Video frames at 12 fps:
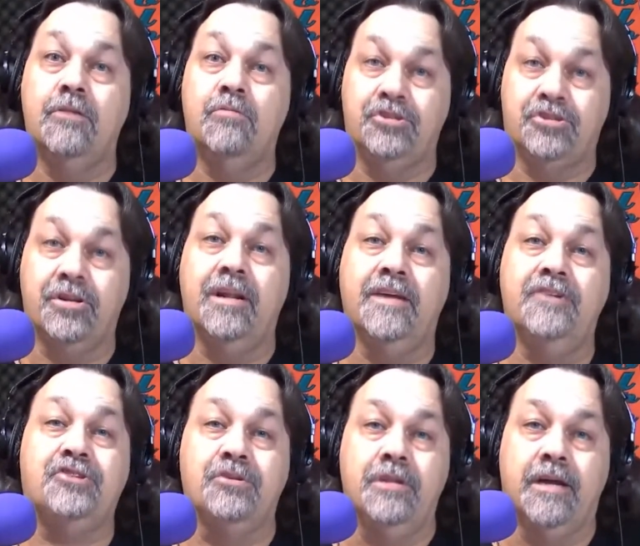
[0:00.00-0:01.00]
We should have let
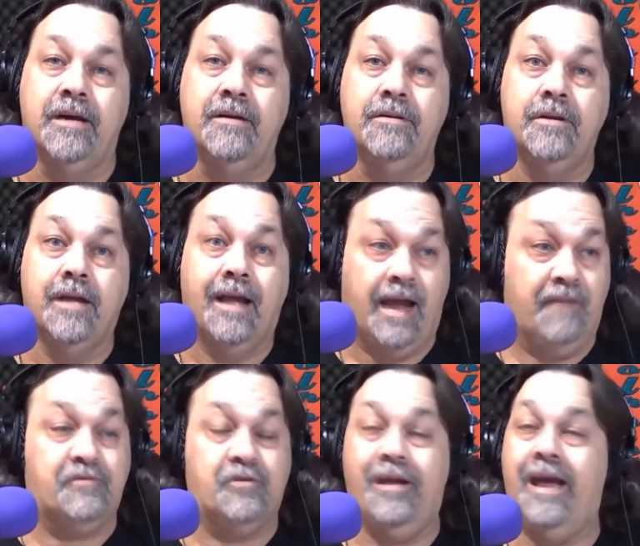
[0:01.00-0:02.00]
Shula,
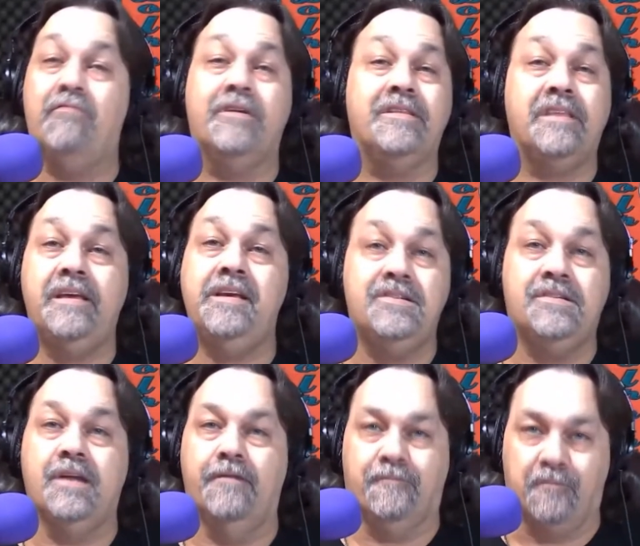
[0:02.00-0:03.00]
after everything he's
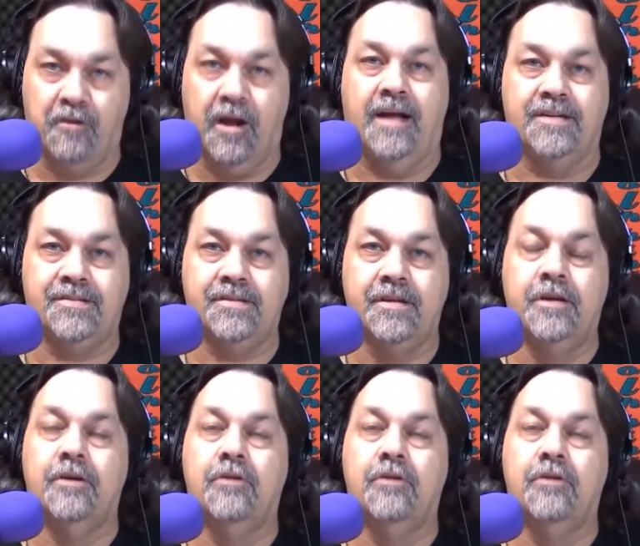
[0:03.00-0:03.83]
done for us,